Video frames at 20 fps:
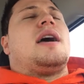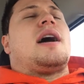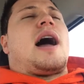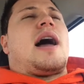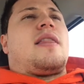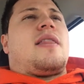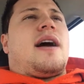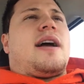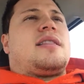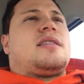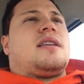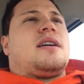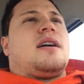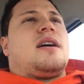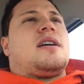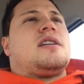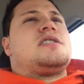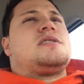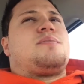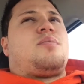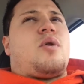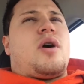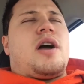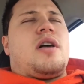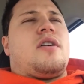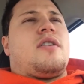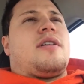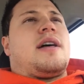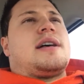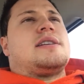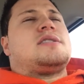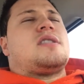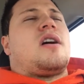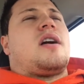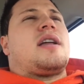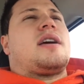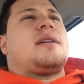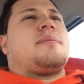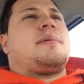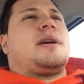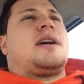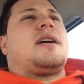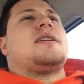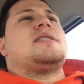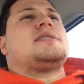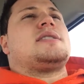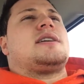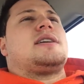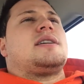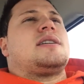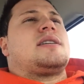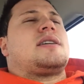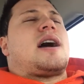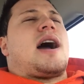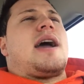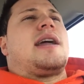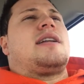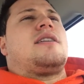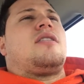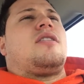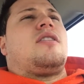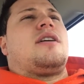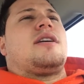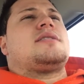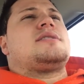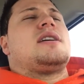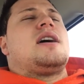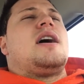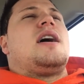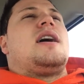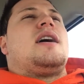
I like the spoiler that's on it because it kind of looks